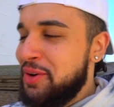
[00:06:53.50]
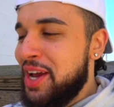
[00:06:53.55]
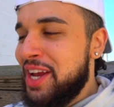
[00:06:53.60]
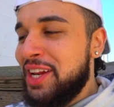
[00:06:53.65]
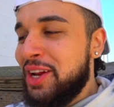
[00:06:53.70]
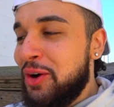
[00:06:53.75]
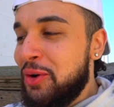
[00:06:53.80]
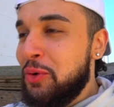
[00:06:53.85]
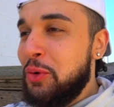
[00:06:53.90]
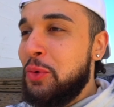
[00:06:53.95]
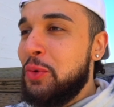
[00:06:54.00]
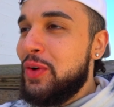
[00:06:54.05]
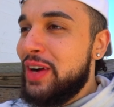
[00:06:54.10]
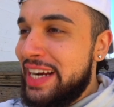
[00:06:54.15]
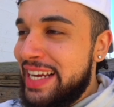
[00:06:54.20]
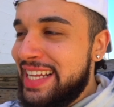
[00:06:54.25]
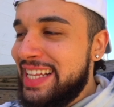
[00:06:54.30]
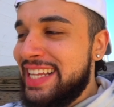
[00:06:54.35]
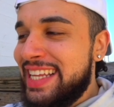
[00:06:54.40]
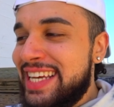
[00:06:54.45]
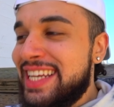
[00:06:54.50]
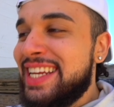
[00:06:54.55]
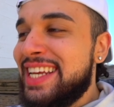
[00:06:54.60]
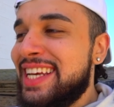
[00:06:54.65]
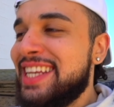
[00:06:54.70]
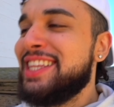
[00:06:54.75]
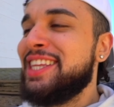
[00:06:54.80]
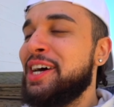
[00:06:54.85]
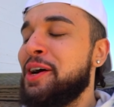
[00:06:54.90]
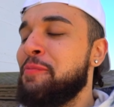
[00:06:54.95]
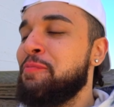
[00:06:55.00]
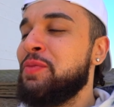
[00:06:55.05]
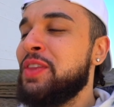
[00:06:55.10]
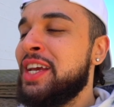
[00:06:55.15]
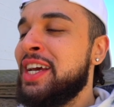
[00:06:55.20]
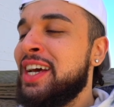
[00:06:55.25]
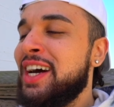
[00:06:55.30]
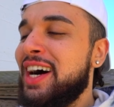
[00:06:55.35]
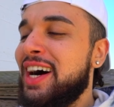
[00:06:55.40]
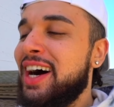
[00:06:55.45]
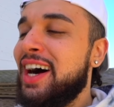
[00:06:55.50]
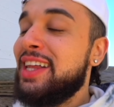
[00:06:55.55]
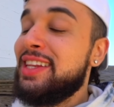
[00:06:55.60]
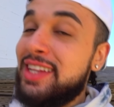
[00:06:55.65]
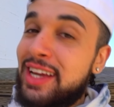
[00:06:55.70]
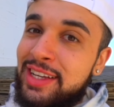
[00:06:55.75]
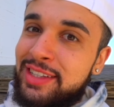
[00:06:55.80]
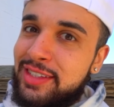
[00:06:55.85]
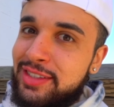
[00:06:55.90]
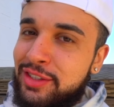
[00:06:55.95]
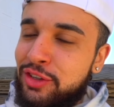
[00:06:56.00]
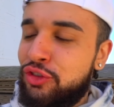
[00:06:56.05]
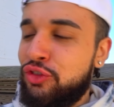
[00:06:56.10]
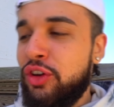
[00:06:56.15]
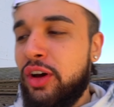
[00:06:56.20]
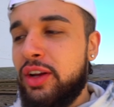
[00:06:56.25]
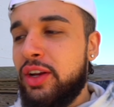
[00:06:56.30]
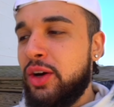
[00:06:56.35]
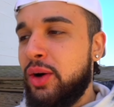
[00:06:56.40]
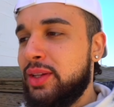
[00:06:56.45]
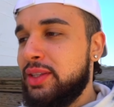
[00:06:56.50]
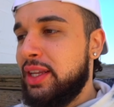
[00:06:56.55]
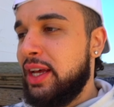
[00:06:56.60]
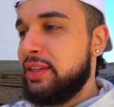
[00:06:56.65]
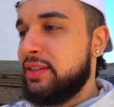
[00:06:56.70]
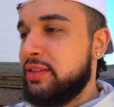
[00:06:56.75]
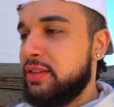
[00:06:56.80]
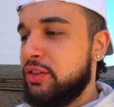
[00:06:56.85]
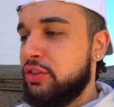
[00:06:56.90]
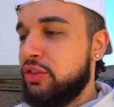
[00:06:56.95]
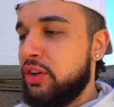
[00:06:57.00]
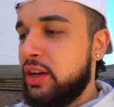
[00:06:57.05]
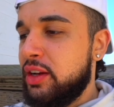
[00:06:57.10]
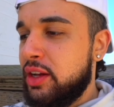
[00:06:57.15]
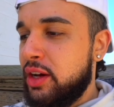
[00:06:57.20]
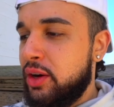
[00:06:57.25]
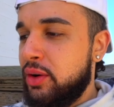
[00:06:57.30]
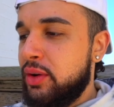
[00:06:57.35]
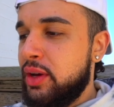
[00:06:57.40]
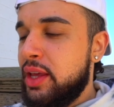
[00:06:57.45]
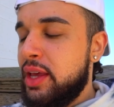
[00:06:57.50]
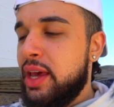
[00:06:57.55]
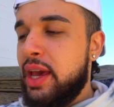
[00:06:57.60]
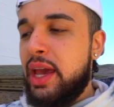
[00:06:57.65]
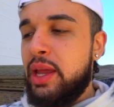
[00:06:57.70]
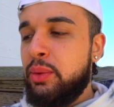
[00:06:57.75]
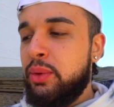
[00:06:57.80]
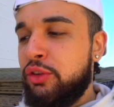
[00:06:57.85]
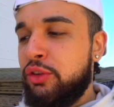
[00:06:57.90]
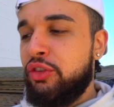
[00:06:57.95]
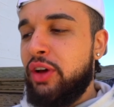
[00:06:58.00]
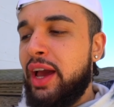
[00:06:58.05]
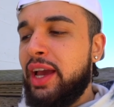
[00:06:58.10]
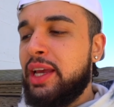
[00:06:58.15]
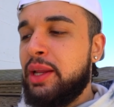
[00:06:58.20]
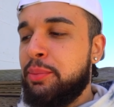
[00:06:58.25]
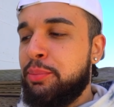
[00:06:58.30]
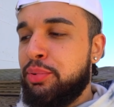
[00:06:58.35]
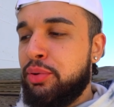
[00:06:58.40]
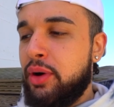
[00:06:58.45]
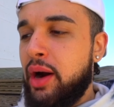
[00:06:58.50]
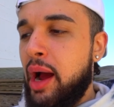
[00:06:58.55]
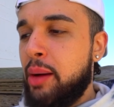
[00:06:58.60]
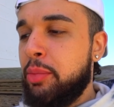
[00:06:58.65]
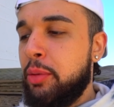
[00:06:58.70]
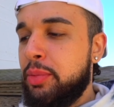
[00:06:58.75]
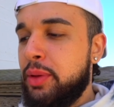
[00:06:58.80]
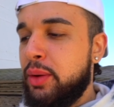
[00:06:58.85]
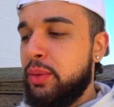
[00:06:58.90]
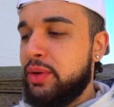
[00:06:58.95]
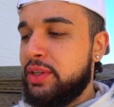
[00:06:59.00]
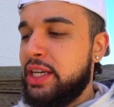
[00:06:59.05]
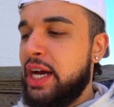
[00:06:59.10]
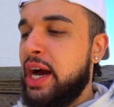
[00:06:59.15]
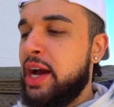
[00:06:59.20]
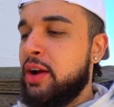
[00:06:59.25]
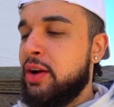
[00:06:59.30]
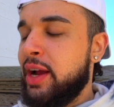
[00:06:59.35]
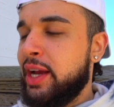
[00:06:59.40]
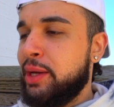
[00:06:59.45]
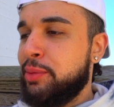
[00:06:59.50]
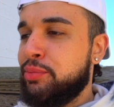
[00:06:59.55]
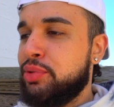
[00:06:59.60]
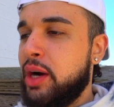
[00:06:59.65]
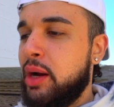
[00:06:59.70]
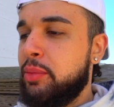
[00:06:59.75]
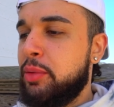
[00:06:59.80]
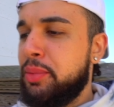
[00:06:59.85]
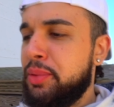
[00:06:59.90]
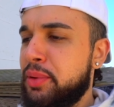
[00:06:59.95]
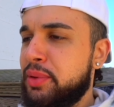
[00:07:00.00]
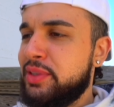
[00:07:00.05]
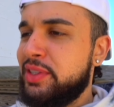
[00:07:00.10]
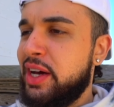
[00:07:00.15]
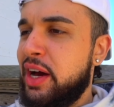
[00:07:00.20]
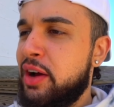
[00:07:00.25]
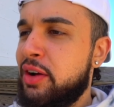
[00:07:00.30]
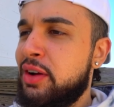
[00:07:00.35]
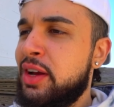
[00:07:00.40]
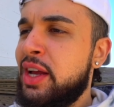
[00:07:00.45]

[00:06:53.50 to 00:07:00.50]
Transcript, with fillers: we don't really need them uh, unless it's a Shundo. Unless it's a Shundo, in I can probably retire. I can probably retire.